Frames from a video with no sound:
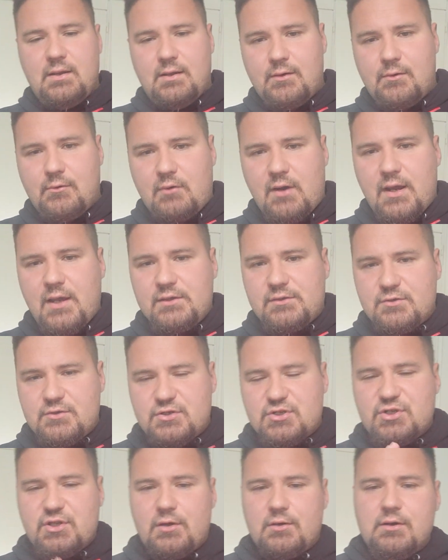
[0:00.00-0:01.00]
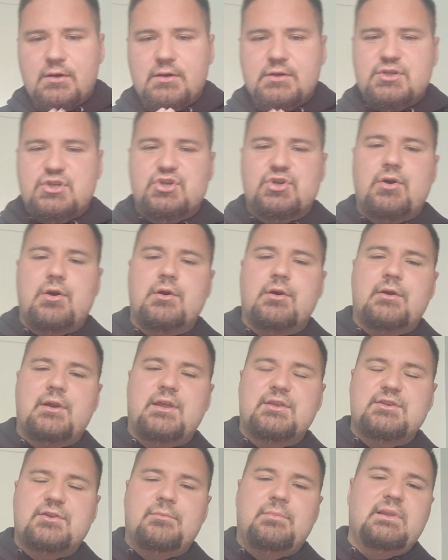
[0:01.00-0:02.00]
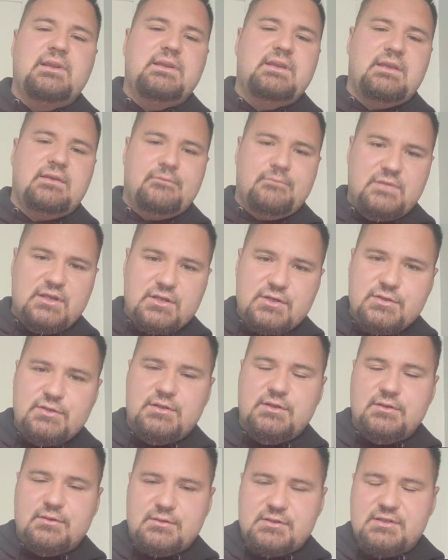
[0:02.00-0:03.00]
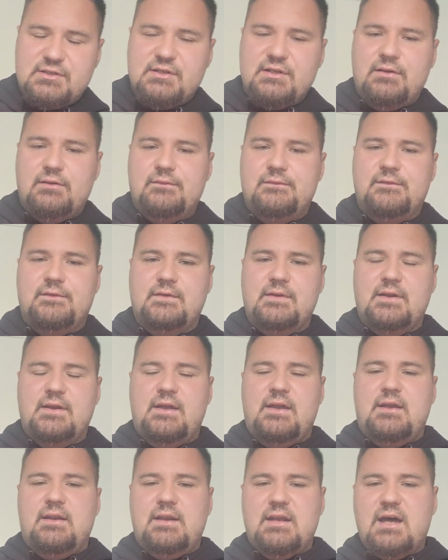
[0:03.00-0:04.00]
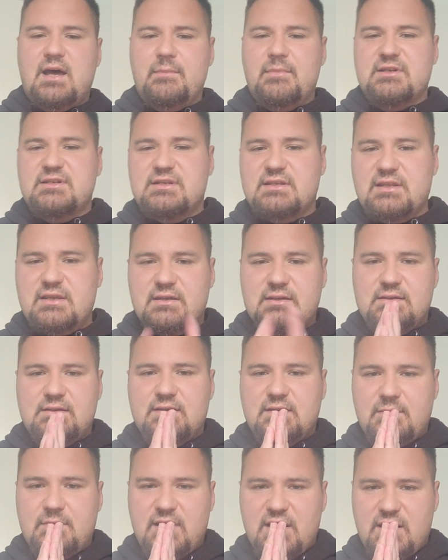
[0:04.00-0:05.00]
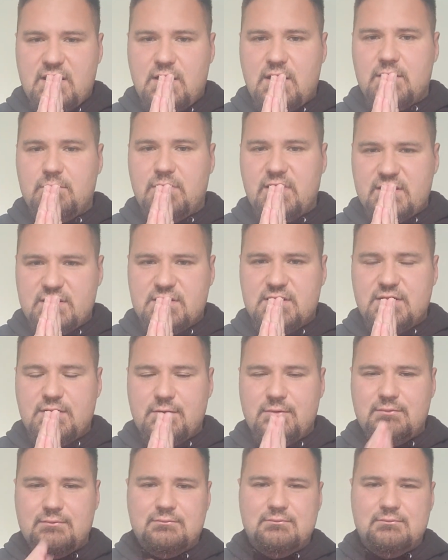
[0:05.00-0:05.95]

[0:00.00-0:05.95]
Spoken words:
All right, you're stronger than you believe. Be good to yourself. Namaste, and may God bless you.